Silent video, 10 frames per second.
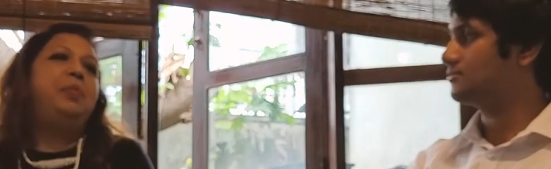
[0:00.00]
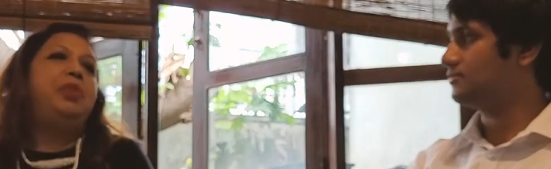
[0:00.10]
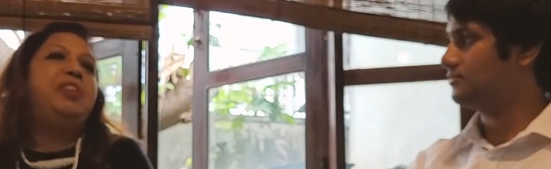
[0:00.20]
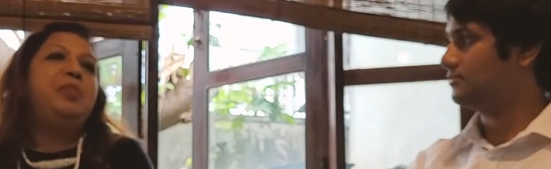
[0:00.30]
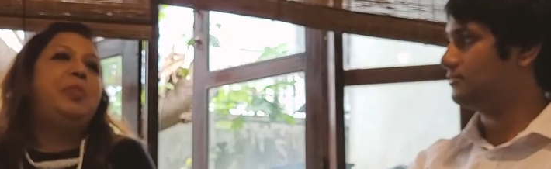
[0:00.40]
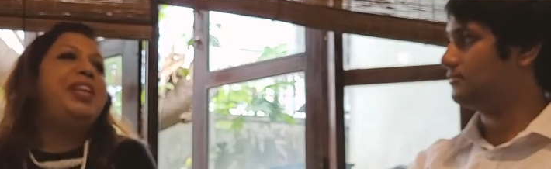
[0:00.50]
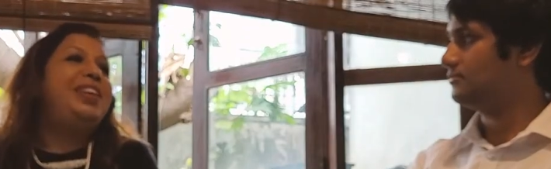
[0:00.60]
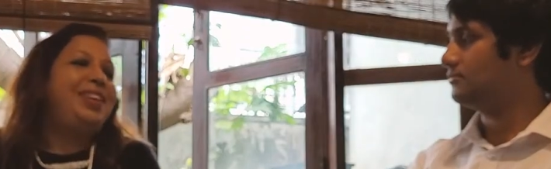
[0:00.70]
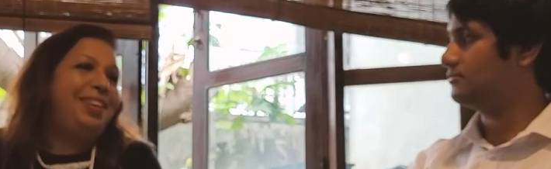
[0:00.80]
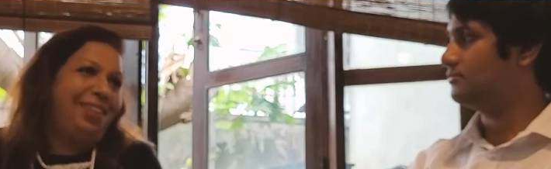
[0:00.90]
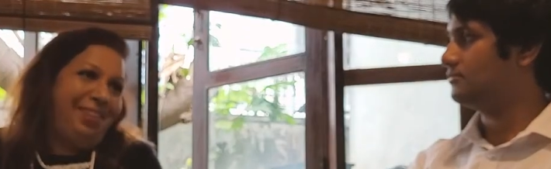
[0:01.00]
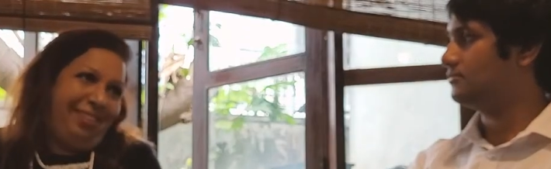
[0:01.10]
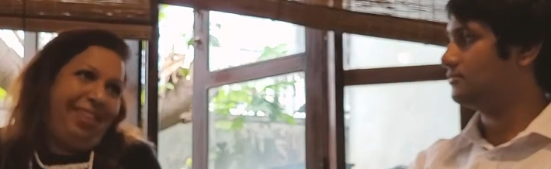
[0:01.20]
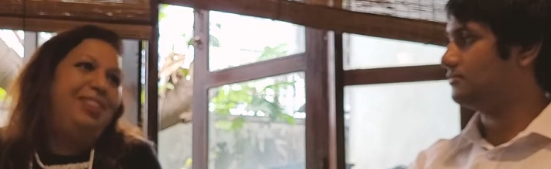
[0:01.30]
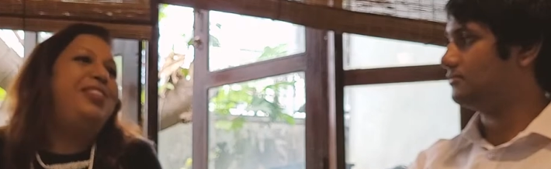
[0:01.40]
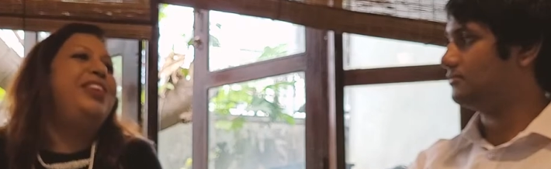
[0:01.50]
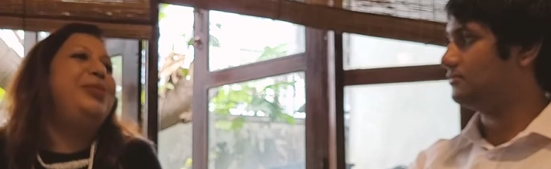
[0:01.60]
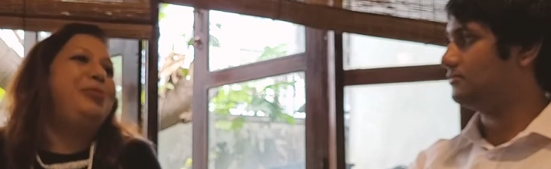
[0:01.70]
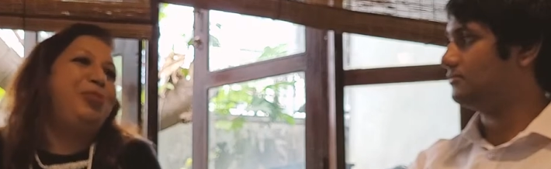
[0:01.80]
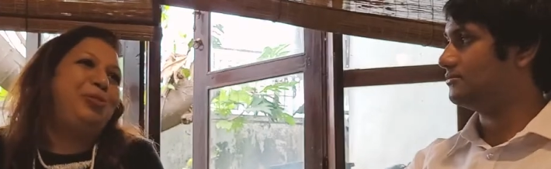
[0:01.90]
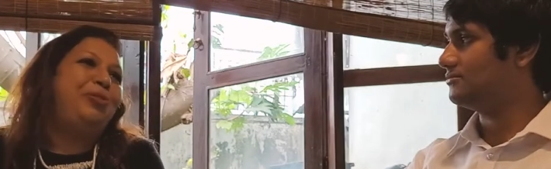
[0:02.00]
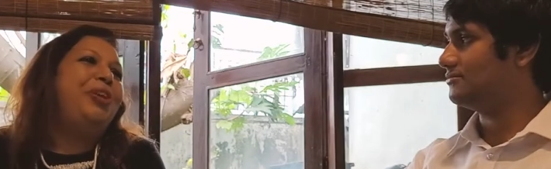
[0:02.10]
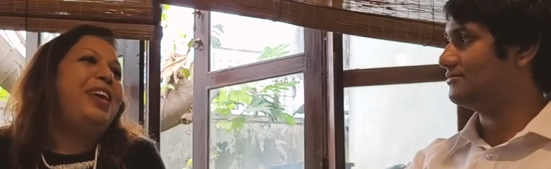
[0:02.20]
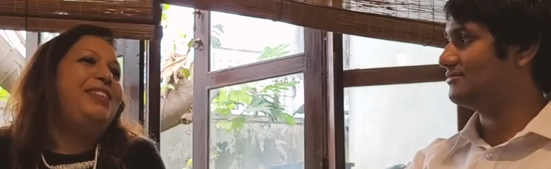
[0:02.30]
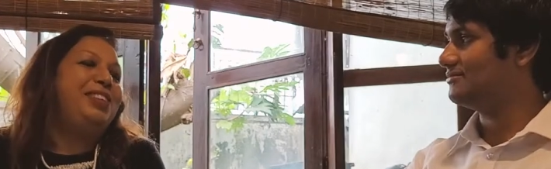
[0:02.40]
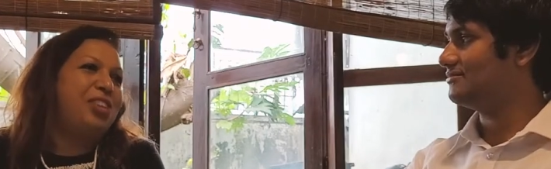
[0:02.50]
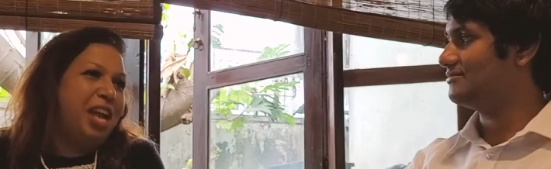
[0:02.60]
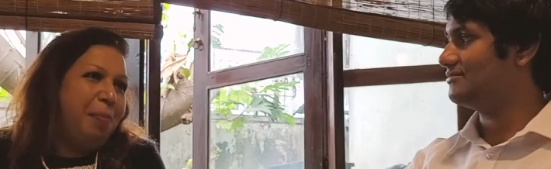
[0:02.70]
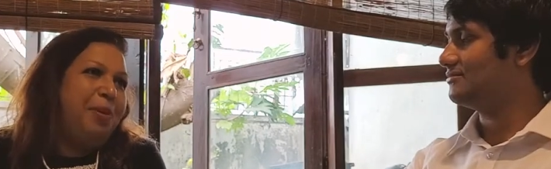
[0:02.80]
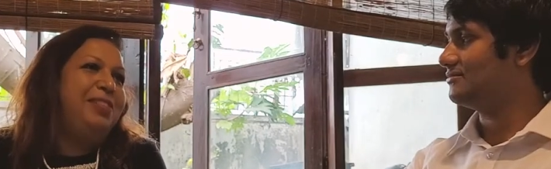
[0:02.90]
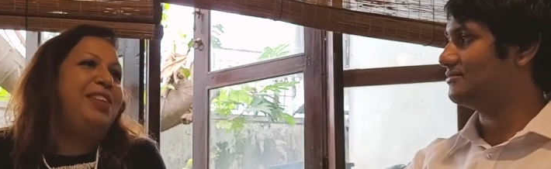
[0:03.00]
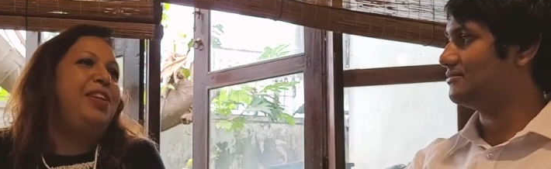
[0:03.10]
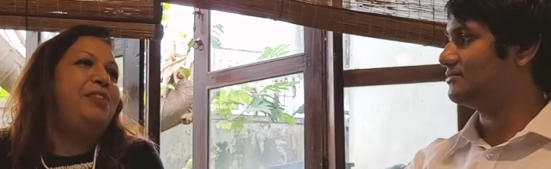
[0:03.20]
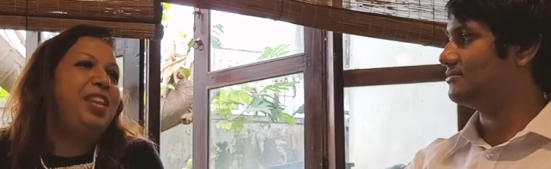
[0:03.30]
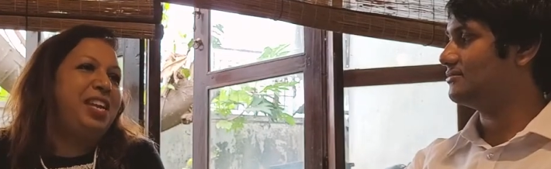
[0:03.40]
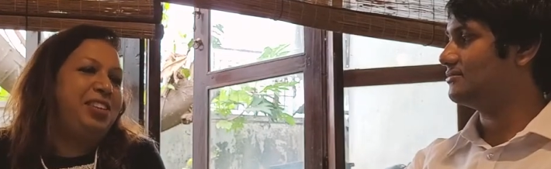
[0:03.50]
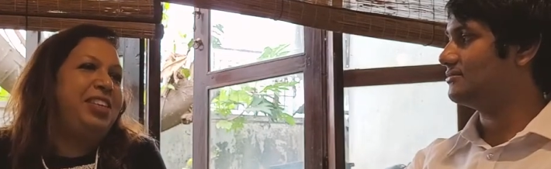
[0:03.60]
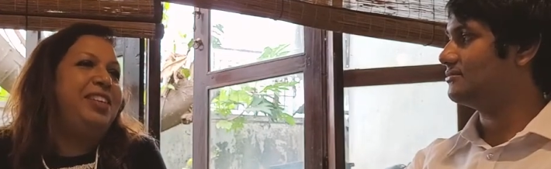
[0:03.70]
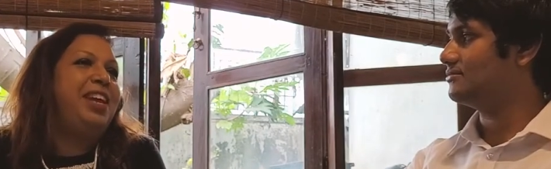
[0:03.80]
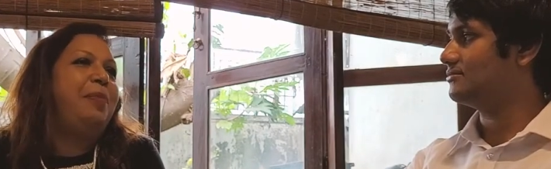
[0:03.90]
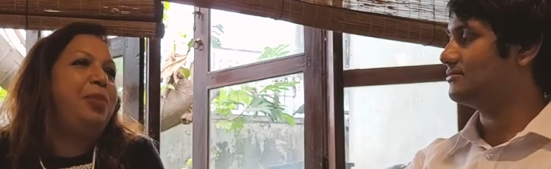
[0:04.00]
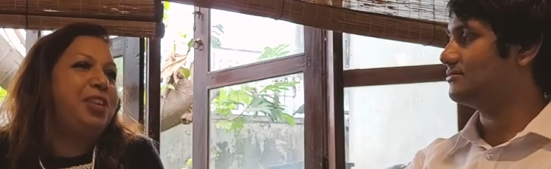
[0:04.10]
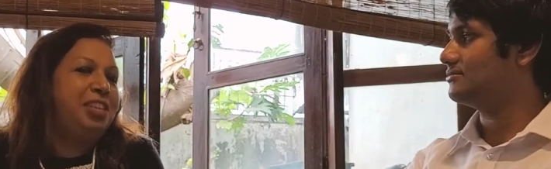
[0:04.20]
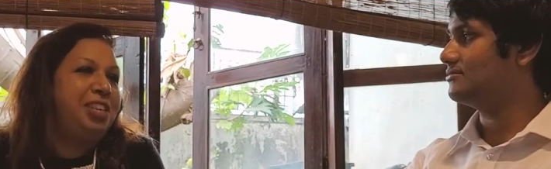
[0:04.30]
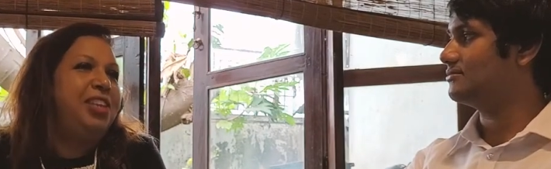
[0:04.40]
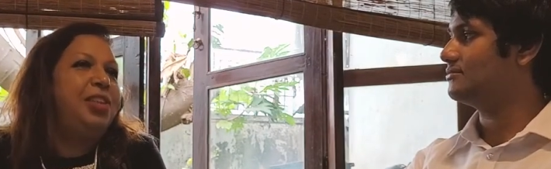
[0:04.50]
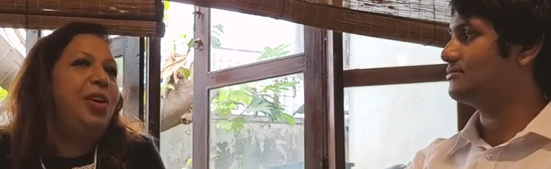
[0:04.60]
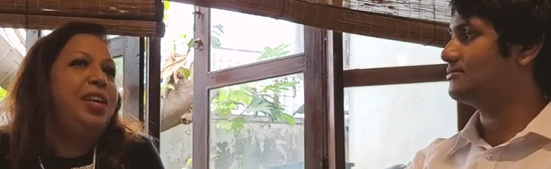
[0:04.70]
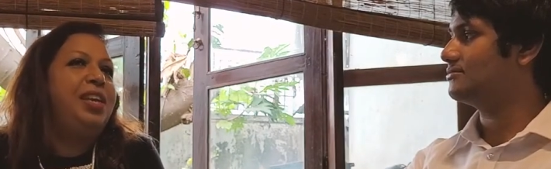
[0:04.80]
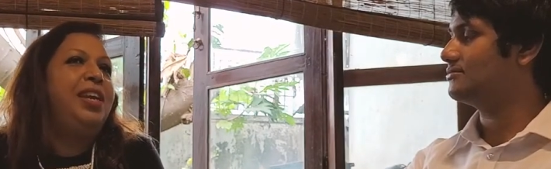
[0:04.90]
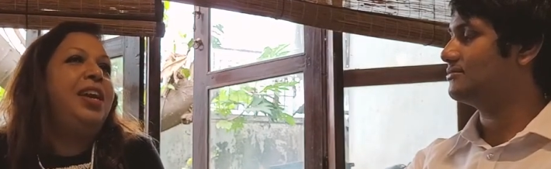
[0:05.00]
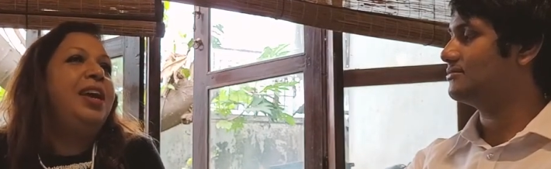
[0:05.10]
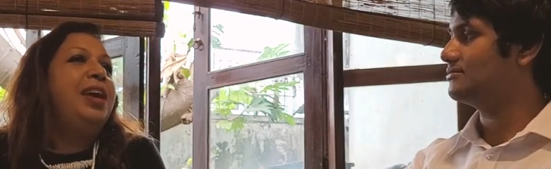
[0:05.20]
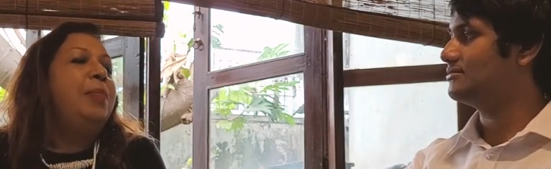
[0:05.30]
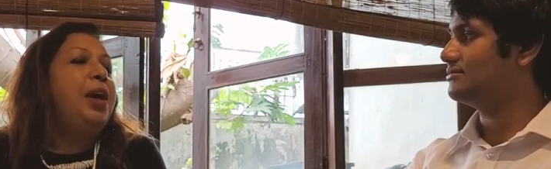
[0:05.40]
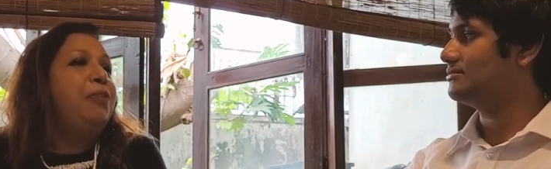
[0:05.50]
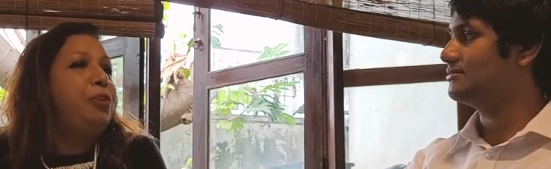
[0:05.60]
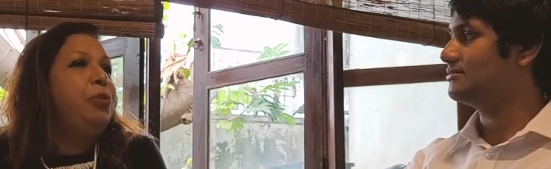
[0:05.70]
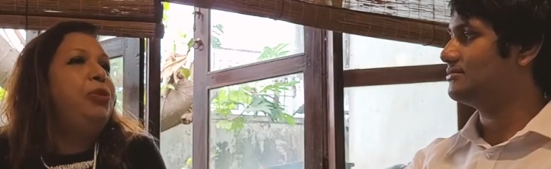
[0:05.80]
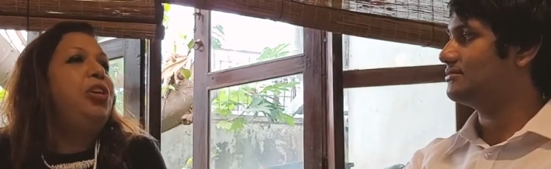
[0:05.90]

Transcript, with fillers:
Speaker 1: principal introduced you as the chairperson of the National Child Protection Authority. My future